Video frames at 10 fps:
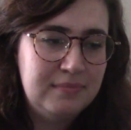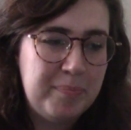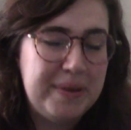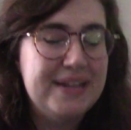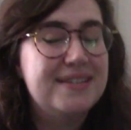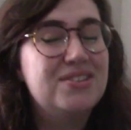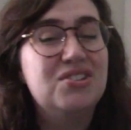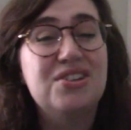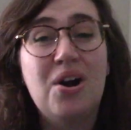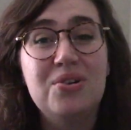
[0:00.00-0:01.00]
but it's
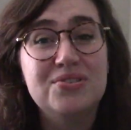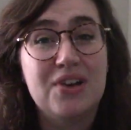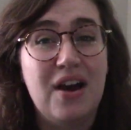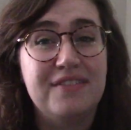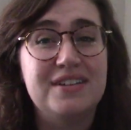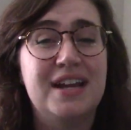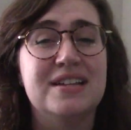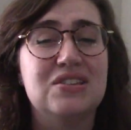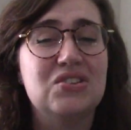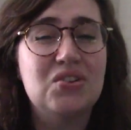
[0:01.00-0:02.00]
so soft
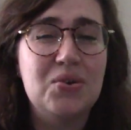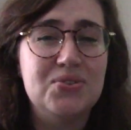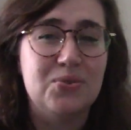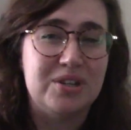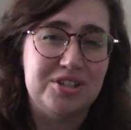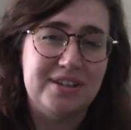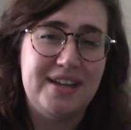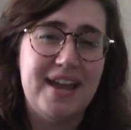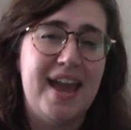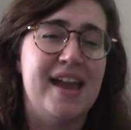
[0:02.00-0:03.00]
and so
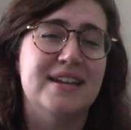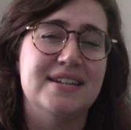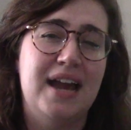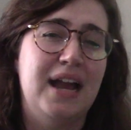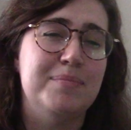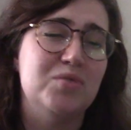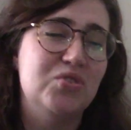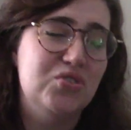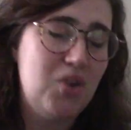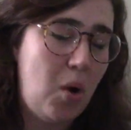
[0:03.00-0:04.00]
squishy, and I'm
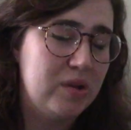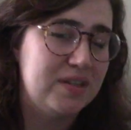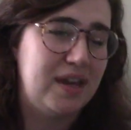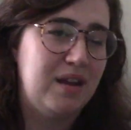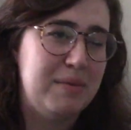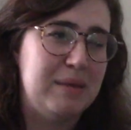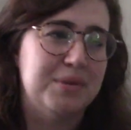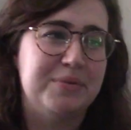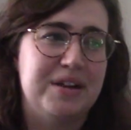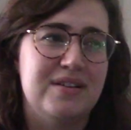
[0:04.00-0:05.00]
so excited to be able
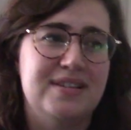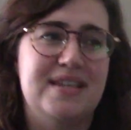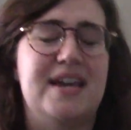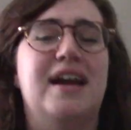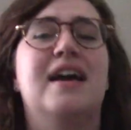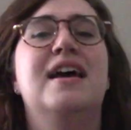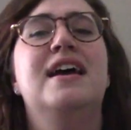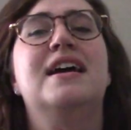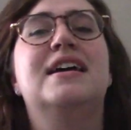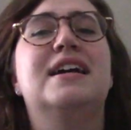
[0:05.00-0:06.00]
to wear this thing
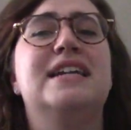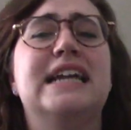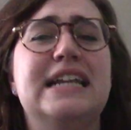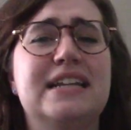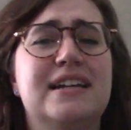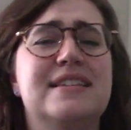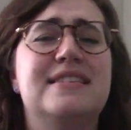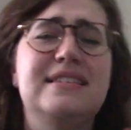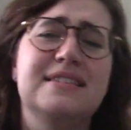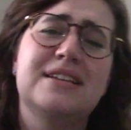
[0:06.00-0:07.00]
again, because
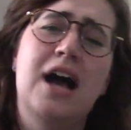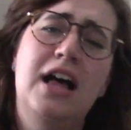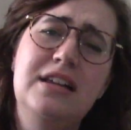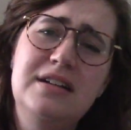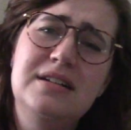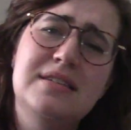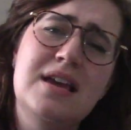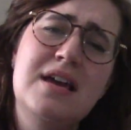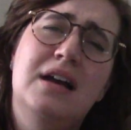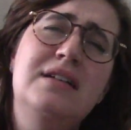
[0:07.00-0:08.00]
these colors
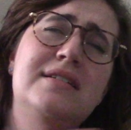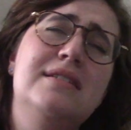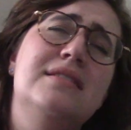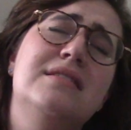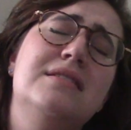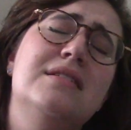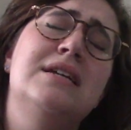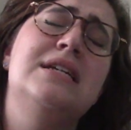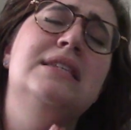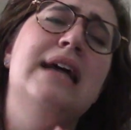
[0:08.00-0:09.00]
are just
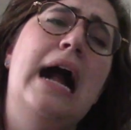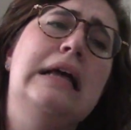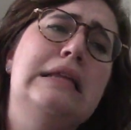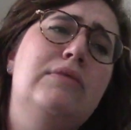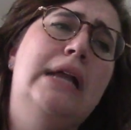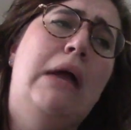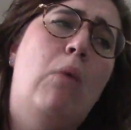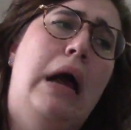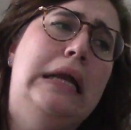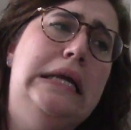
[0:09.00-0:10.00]
exactly what I
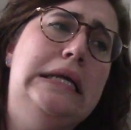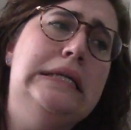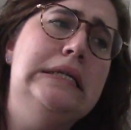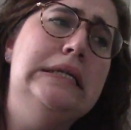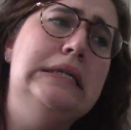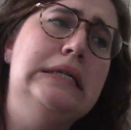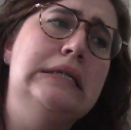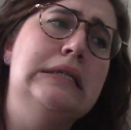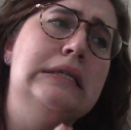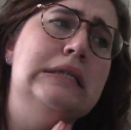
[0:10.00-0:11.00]
wanted.
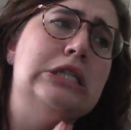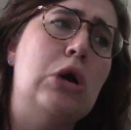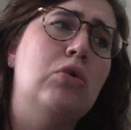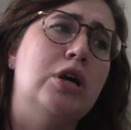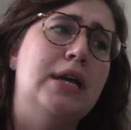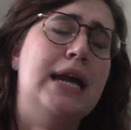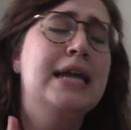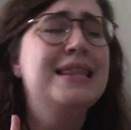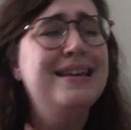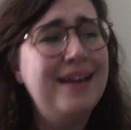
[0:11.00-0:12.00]
So good.
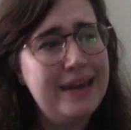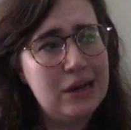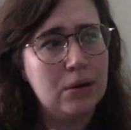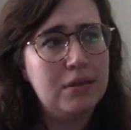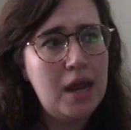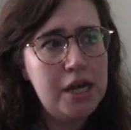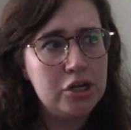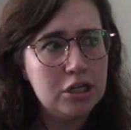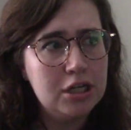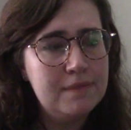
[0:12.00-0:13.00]
I think I hear
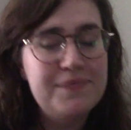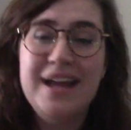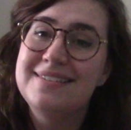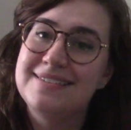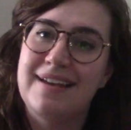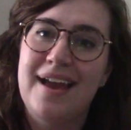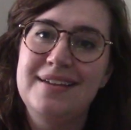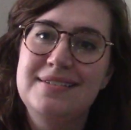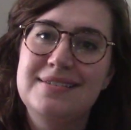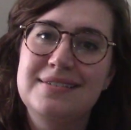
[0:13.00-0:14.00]
thunder. That's
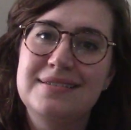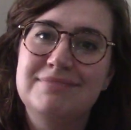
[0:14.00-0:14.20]
nice.